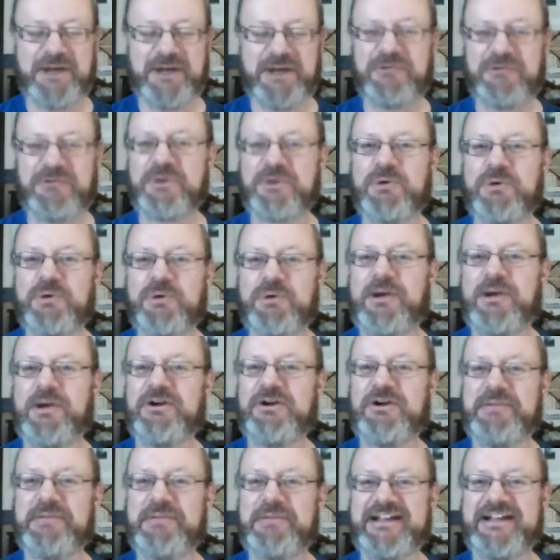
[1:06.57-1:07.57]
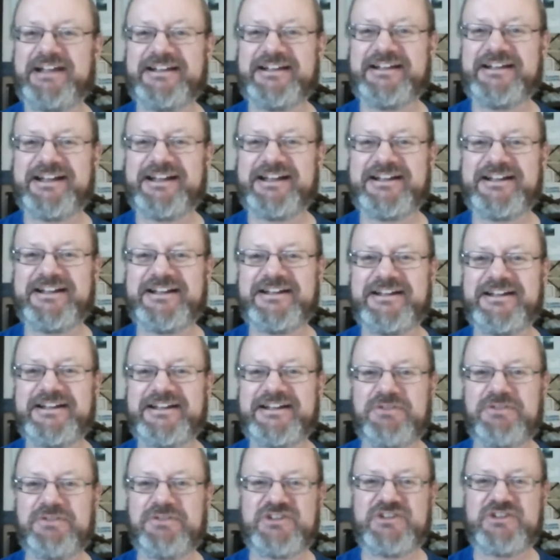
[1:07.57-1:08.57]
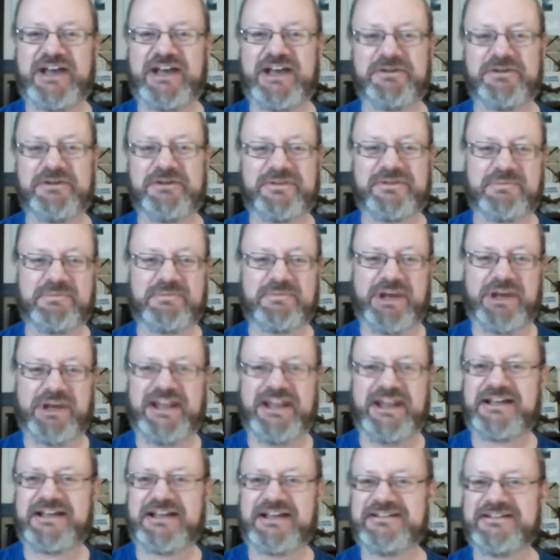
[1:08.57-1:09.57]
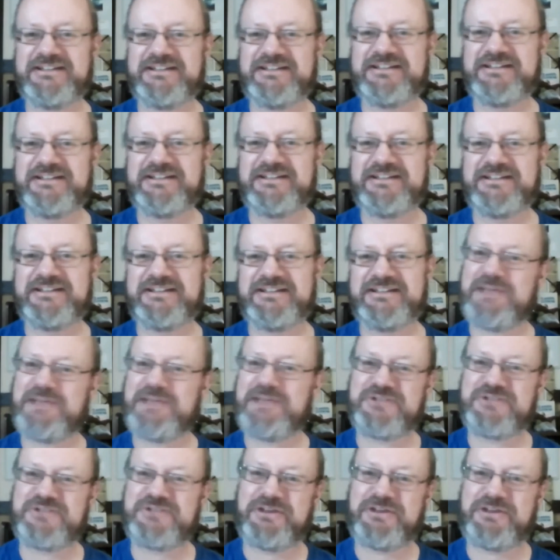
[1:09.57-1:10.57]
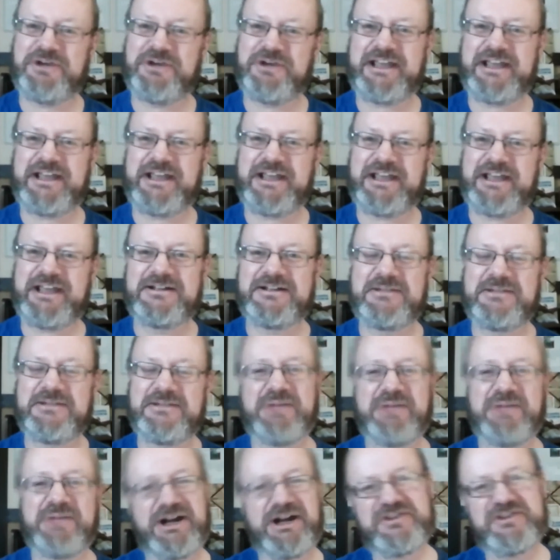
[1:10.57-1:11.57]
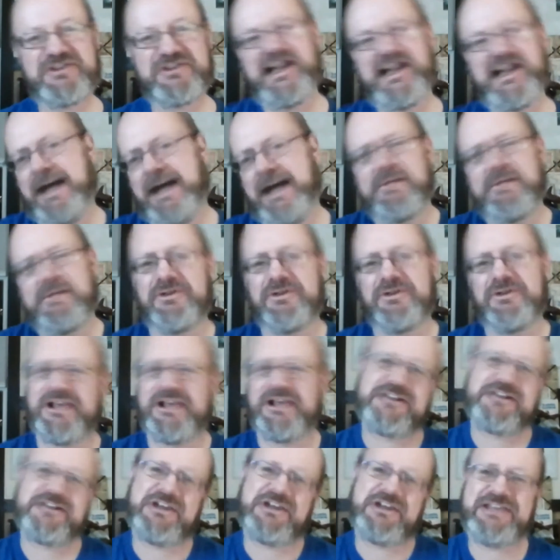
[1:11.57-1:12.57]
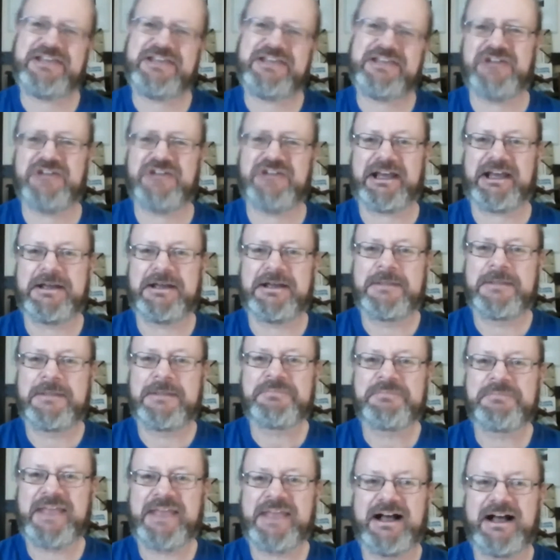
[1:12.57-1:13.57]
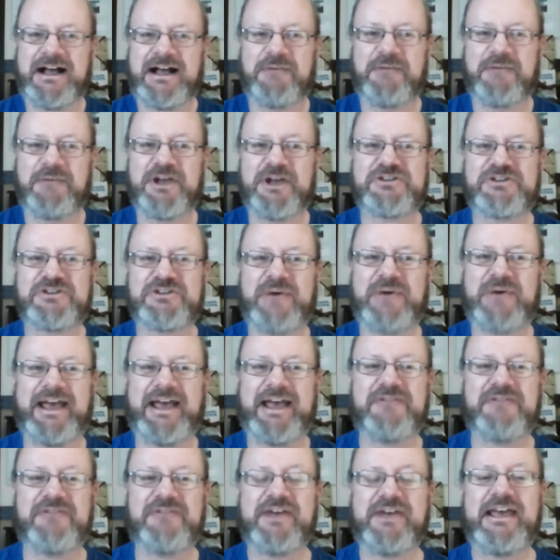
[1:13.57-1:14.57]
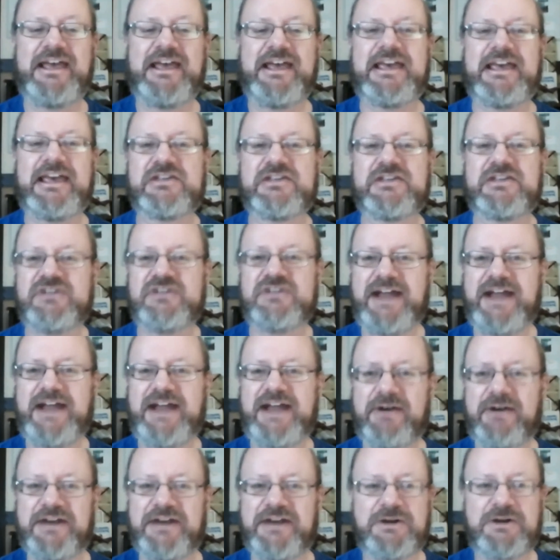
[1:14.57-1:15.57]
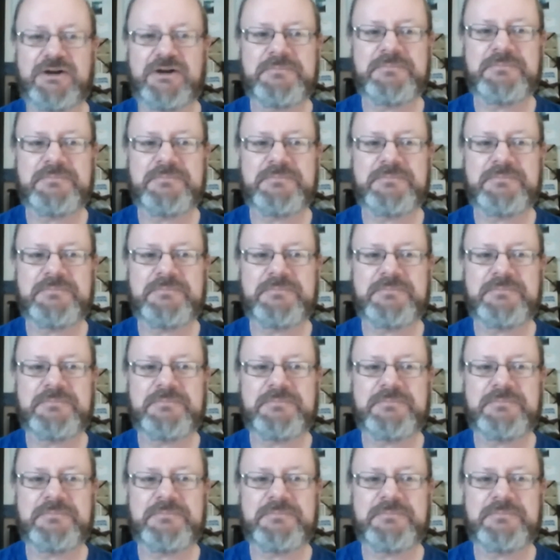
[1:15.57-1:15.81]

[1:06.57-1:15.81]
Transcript: we're welcoming Nick of the South, Brit Nick, sometimes Other Nick, but honestly, I'm Other Nick to his Nick. We also have his narrator,